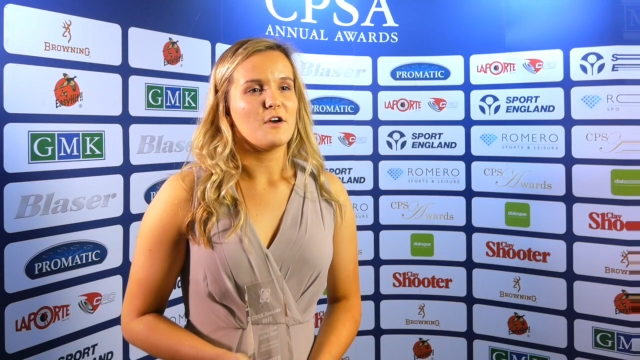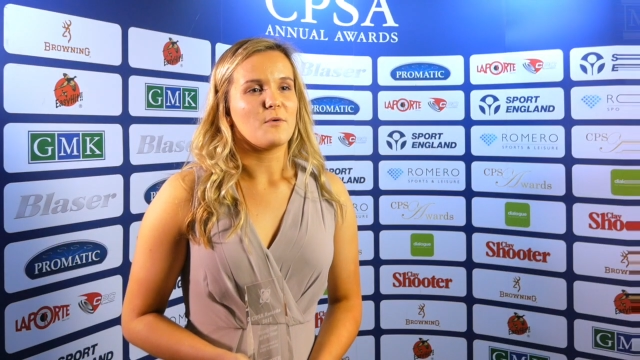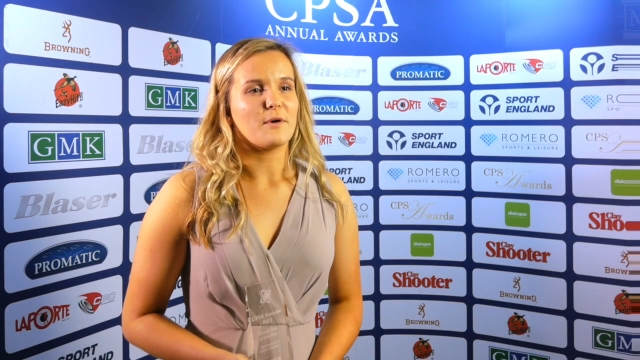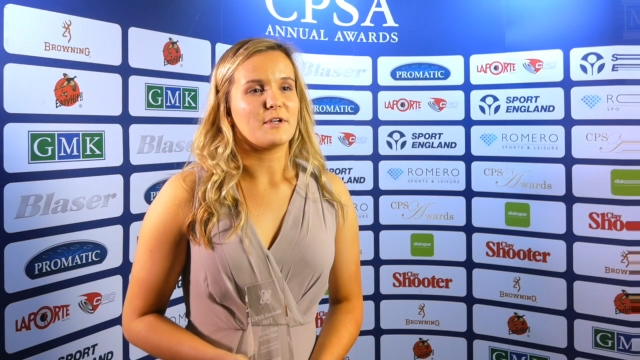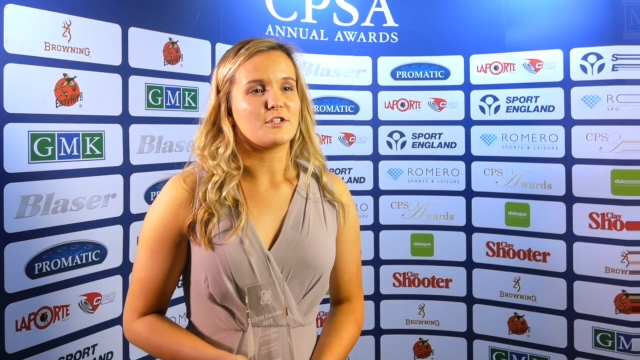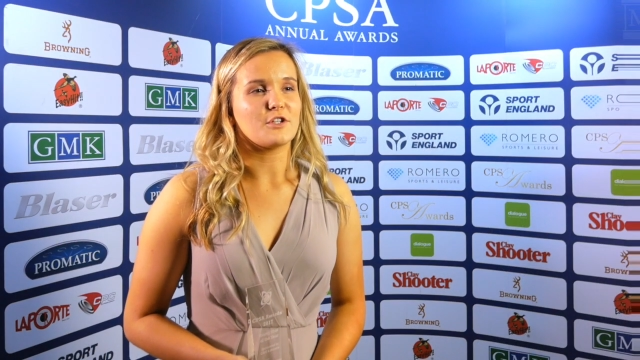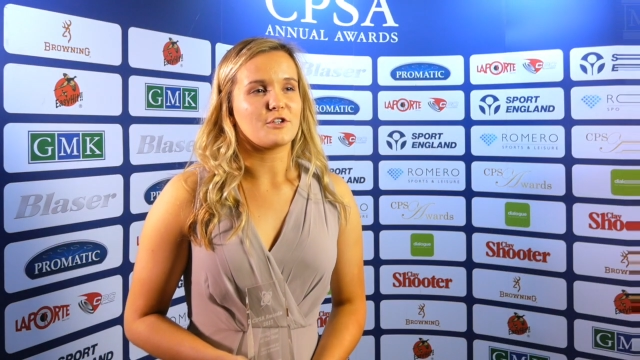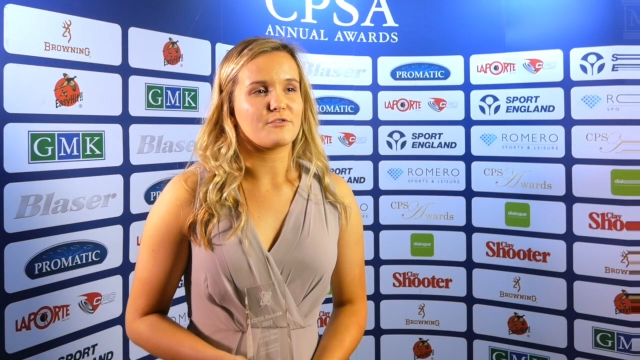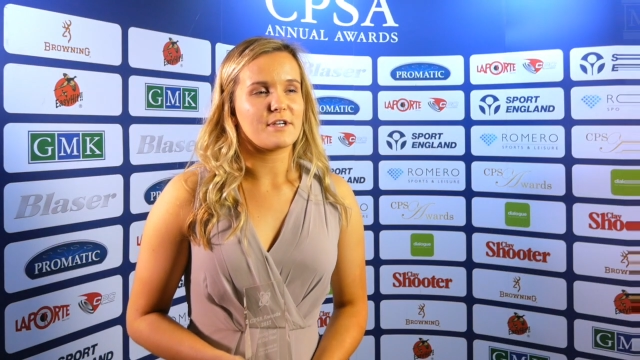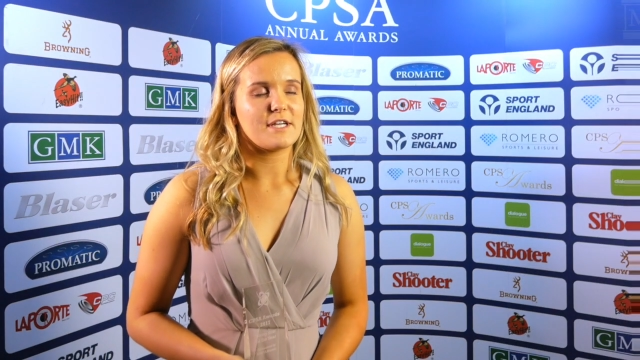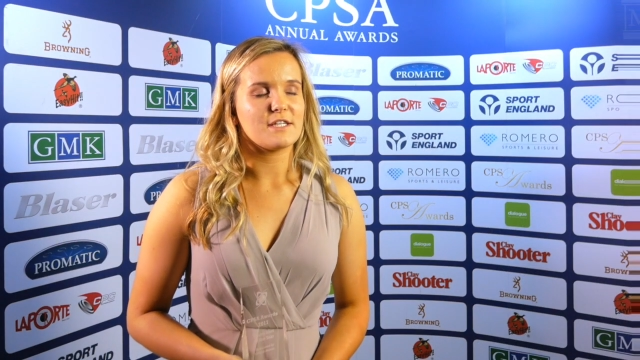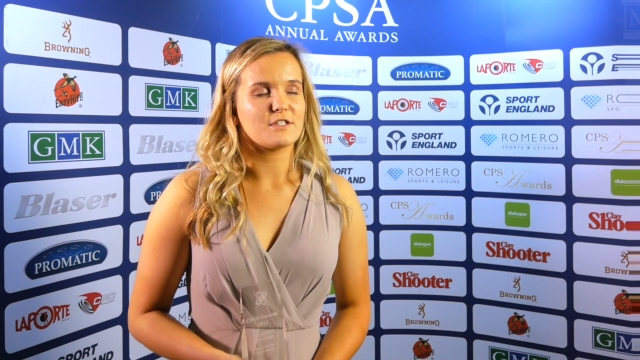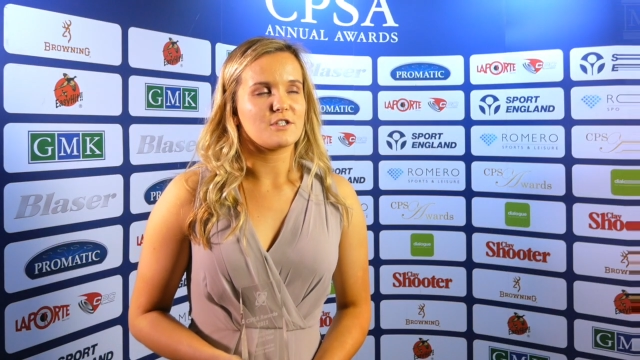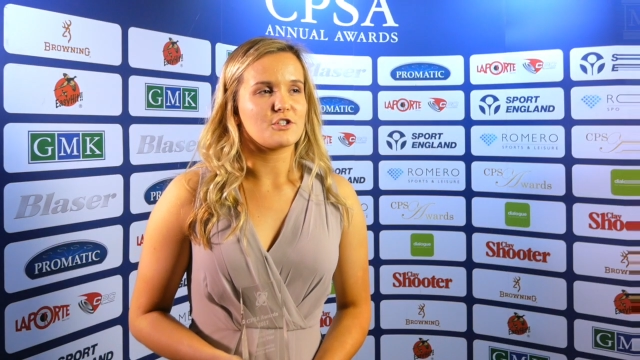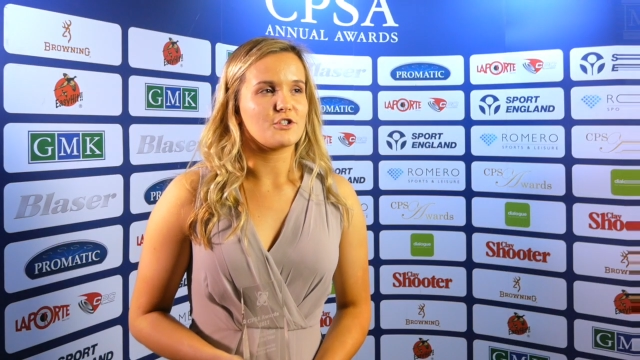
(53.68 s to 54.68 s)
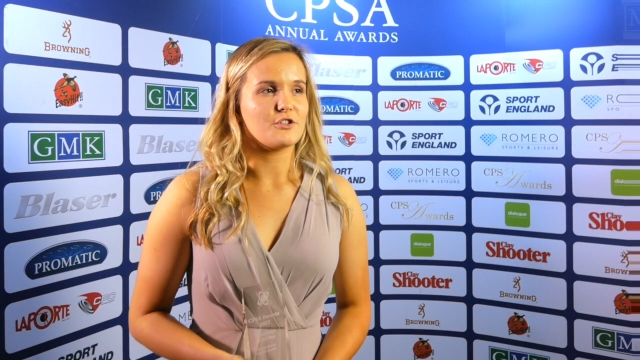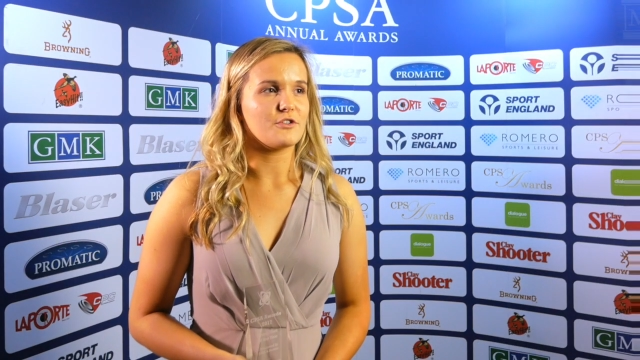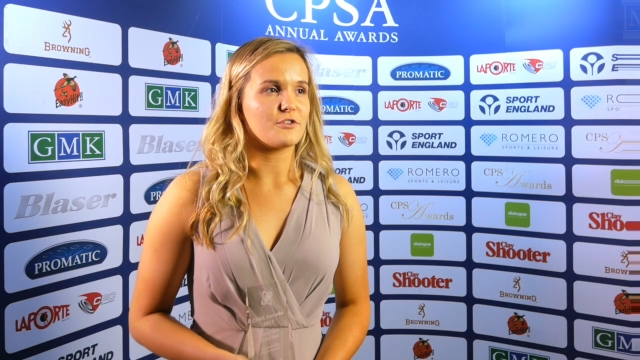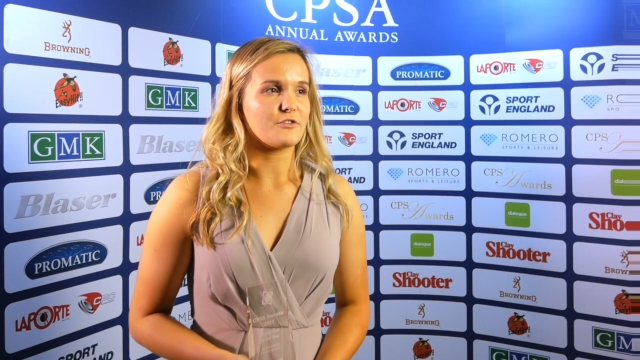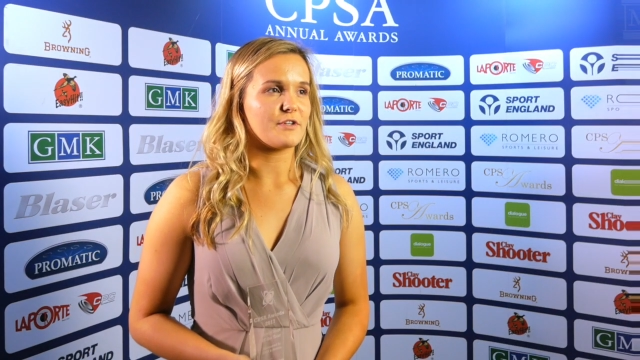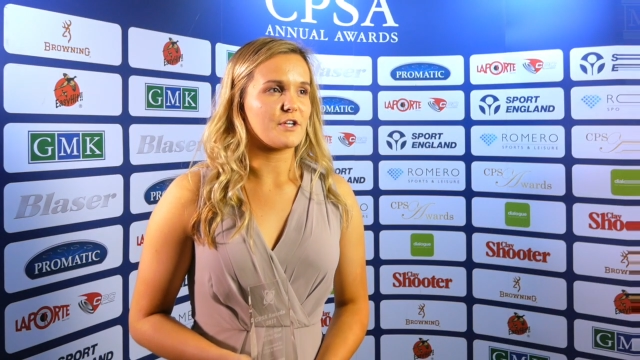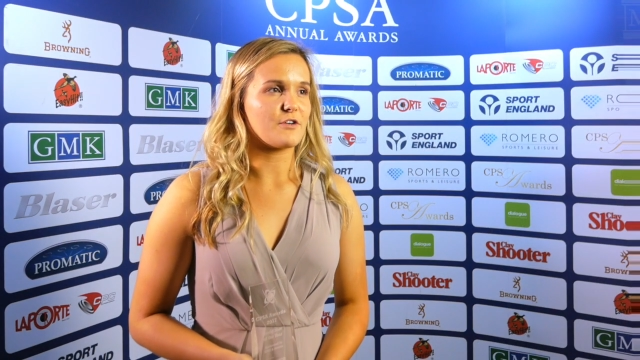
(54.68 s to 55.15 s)
went to Greece to shoot
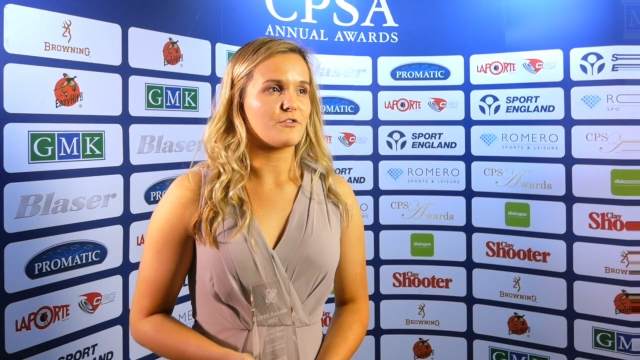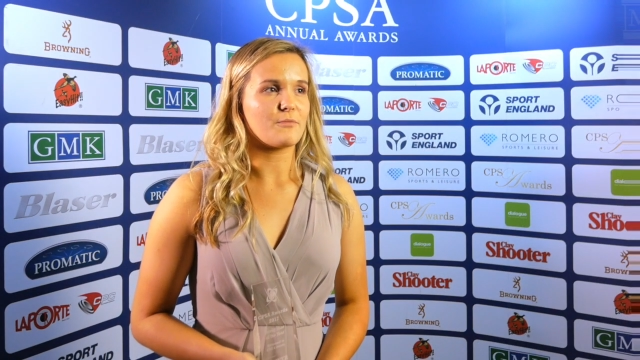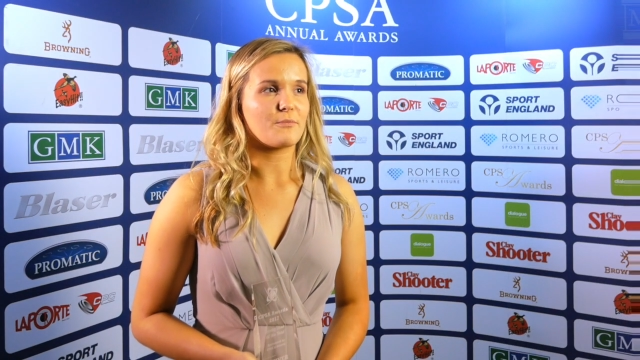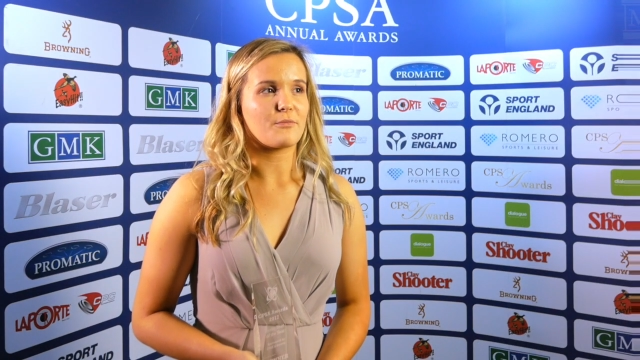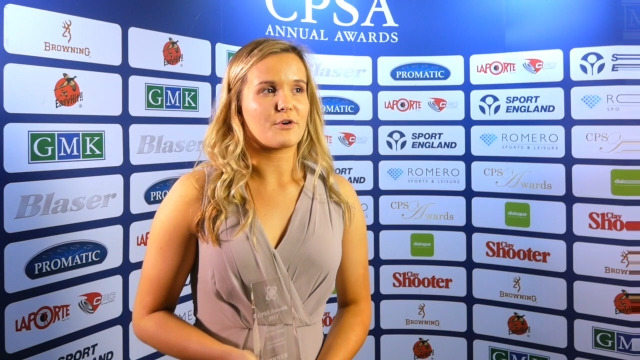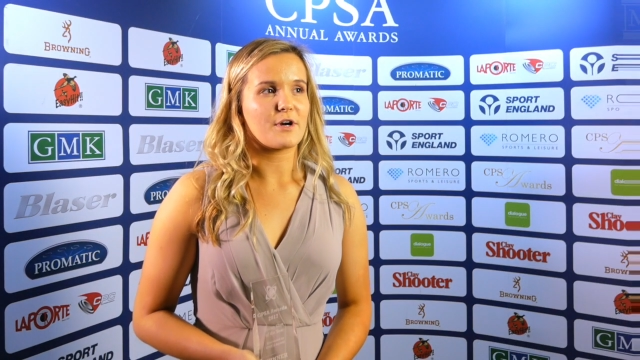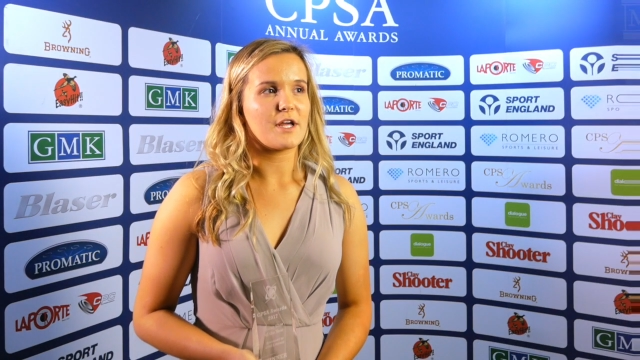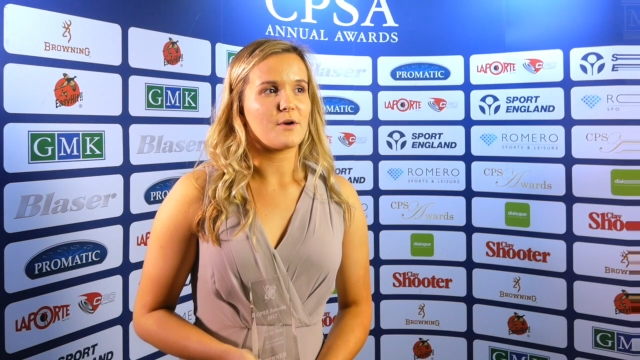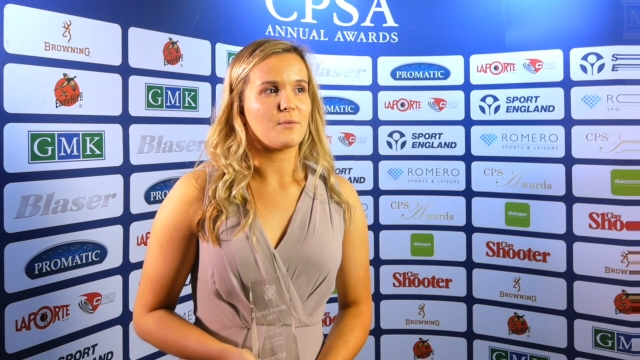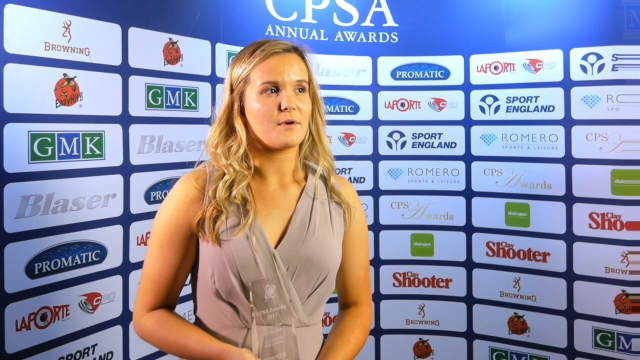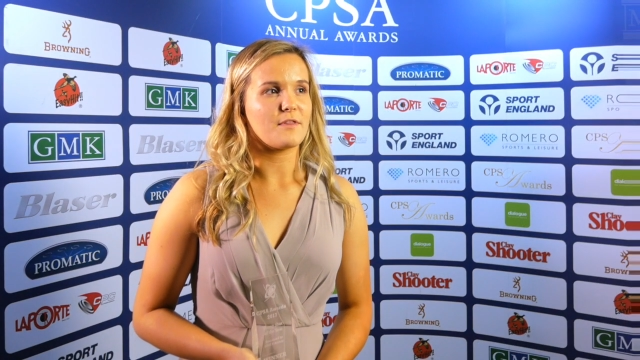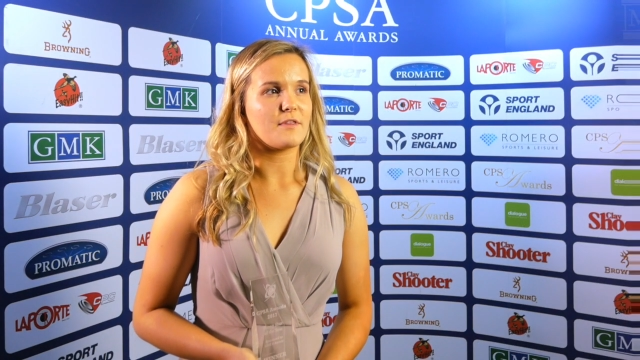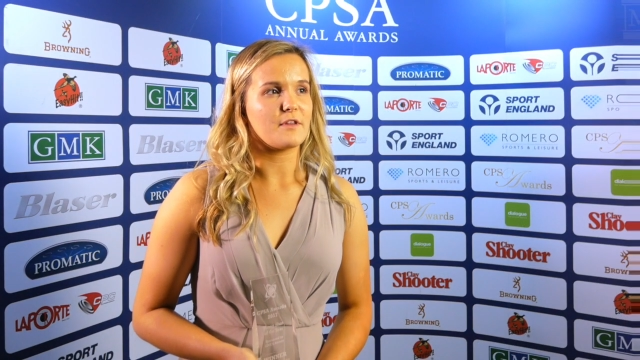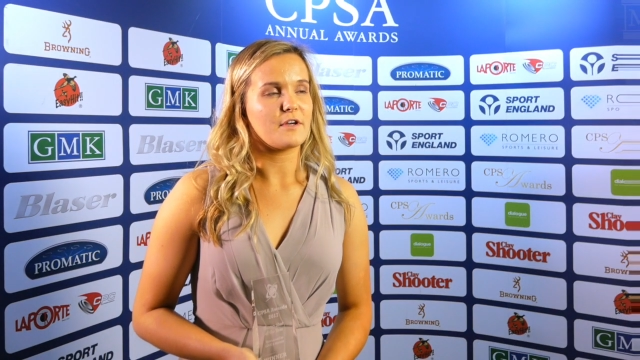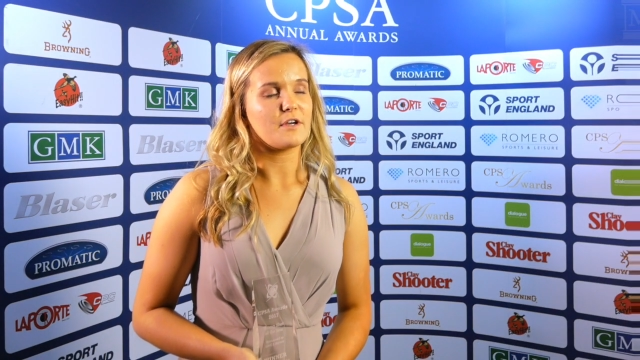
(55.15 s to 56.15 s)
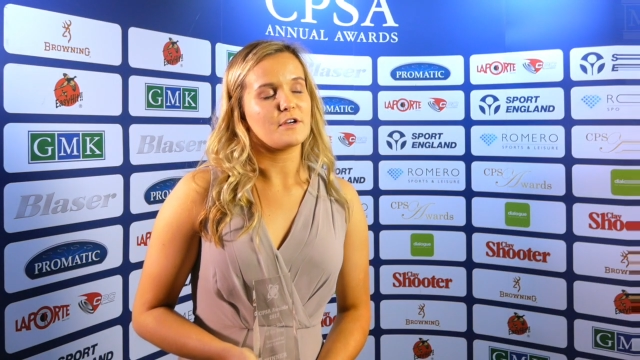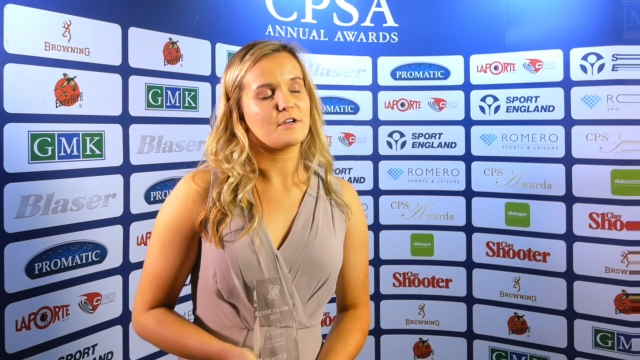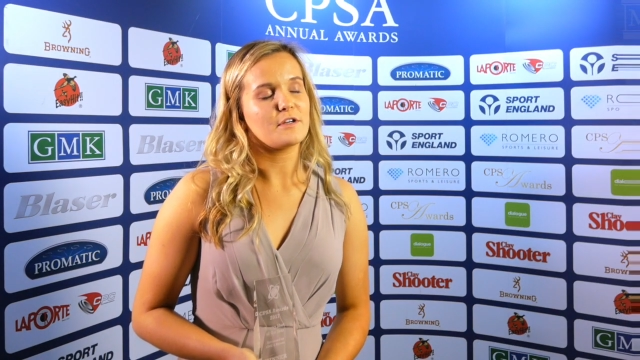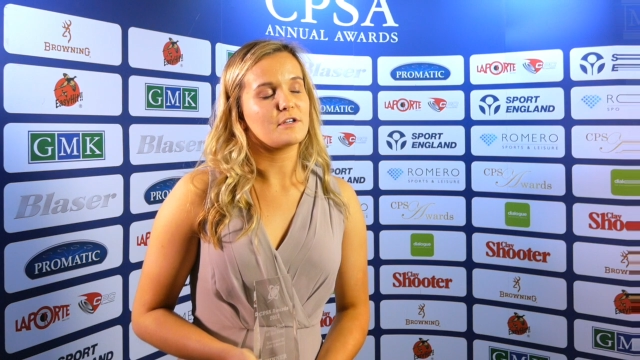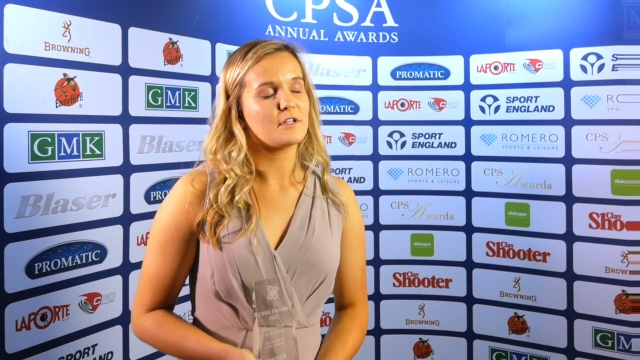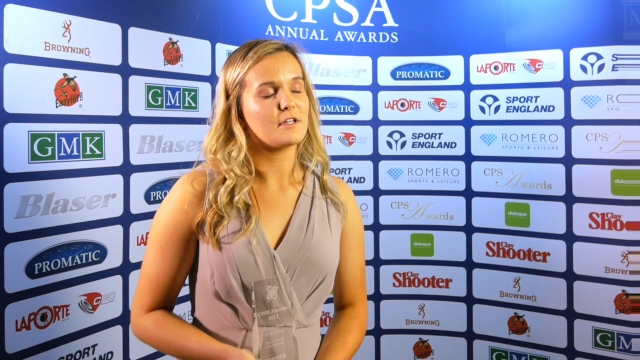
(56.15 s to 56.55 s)
the Greek Grand Prix. I won the